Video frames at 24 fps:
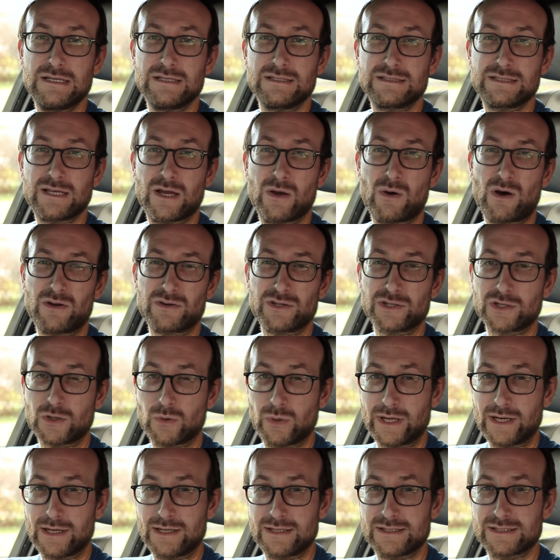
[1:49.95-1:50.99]
So I'll just
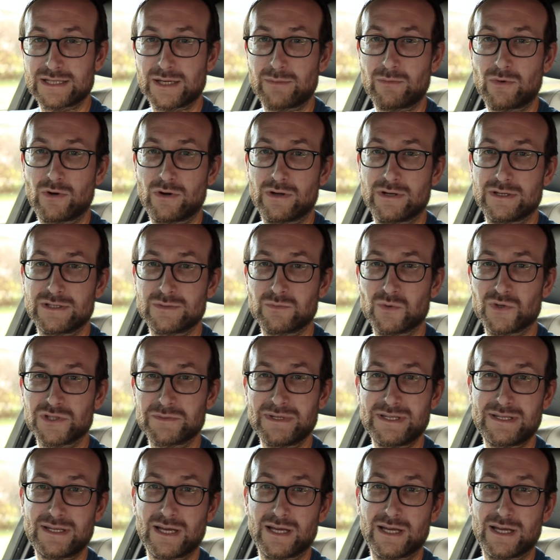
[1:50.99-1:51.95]
quickly summarise what's been